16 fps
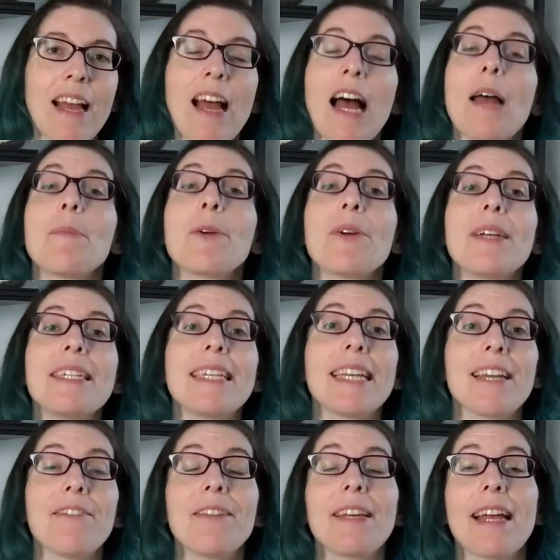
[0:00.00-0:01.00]
I'm going to
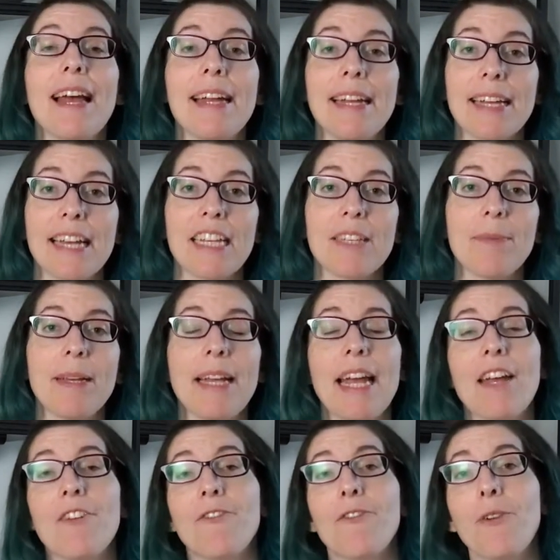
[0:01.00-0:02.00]
give the Chaya Kismet
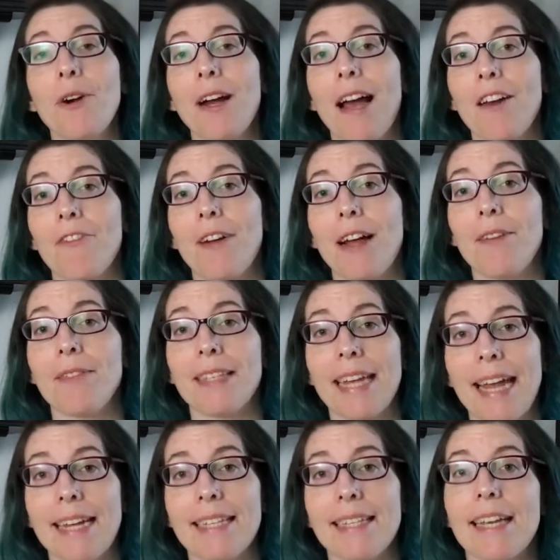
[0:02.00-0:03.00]
a 4 out of 5
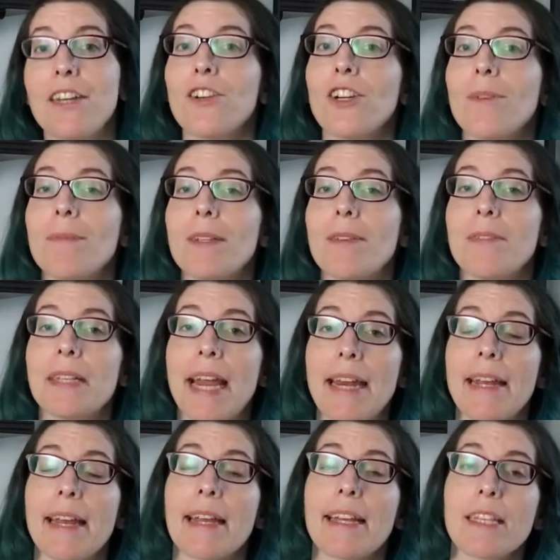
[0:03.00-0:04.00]
skates in terms of
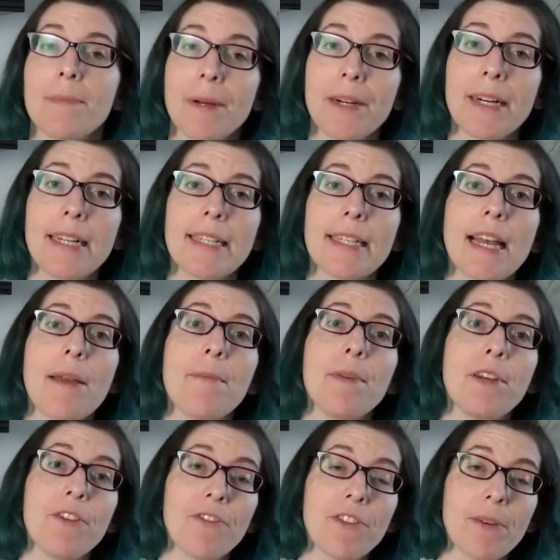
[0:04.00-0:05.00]
skating experience and
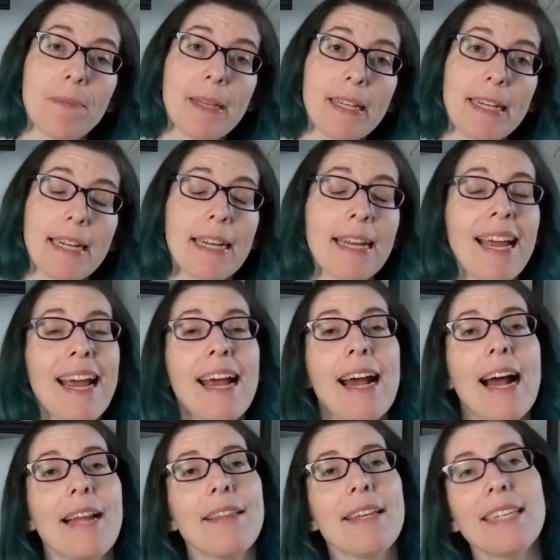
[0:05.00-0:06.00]
maneuverability,
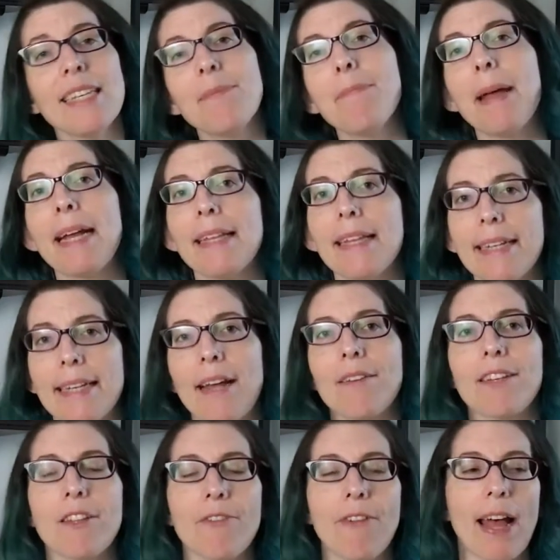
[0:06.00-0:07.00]
and this is mainly down
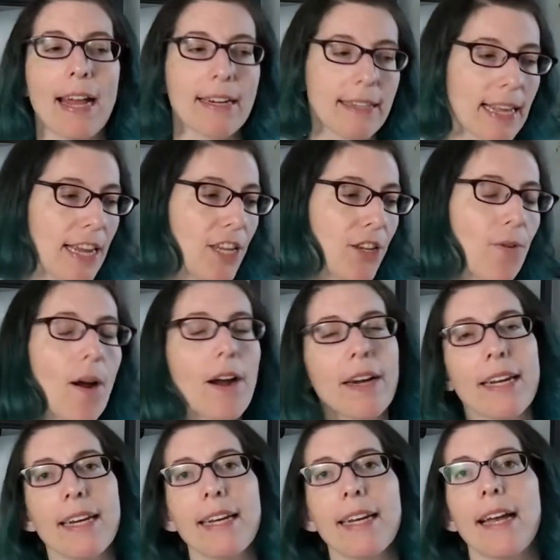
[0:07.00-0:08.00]
to the fact that you are
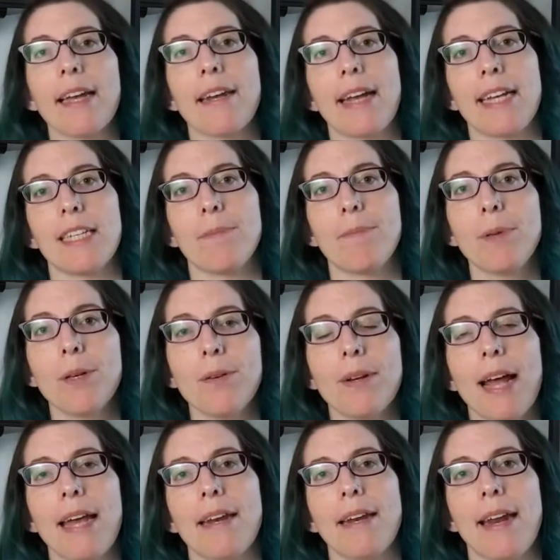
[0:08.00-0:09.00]
getting a nice boot
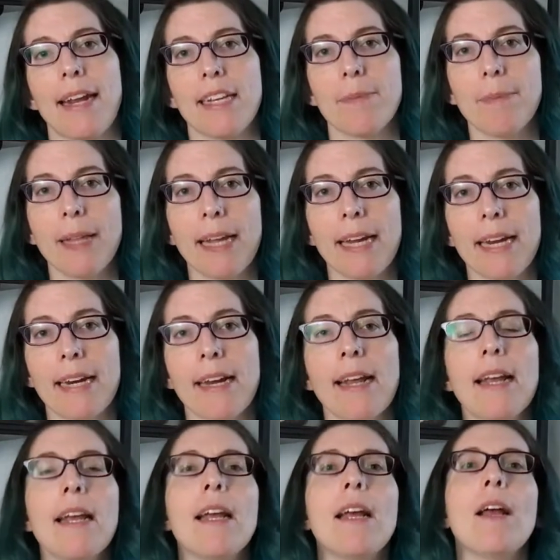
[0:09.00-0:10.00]
and a nice plate,
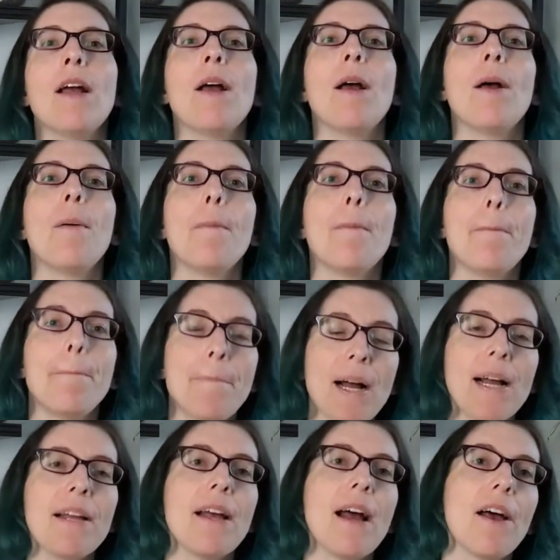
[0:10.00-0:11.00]

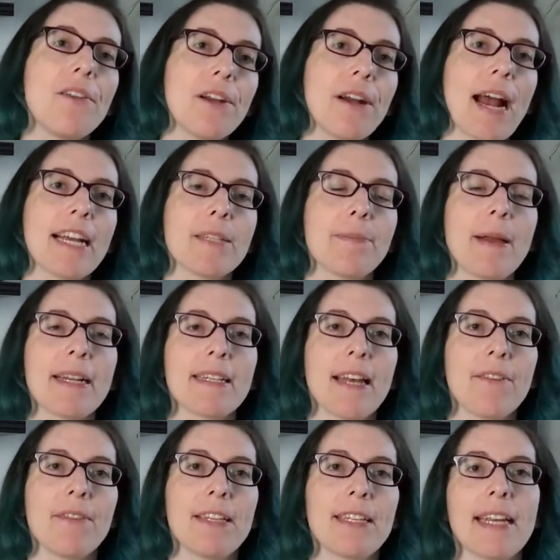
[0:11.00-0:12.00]
but other aspects
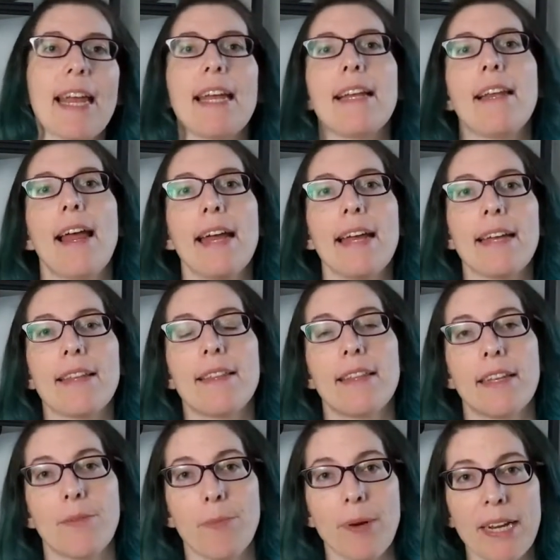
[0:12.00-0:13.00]
of the skate like
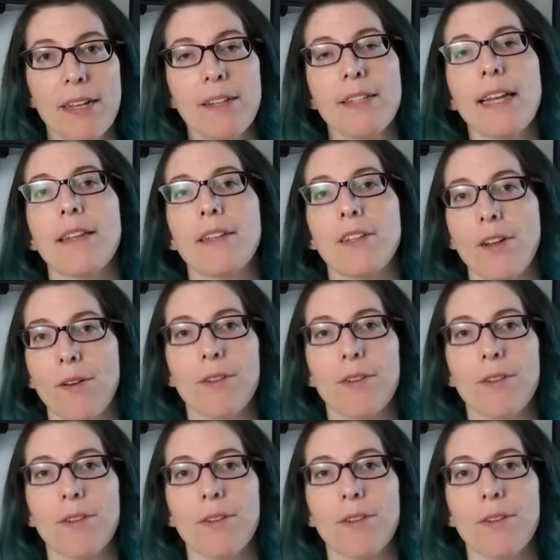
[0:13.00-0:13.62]
the wheels and the toe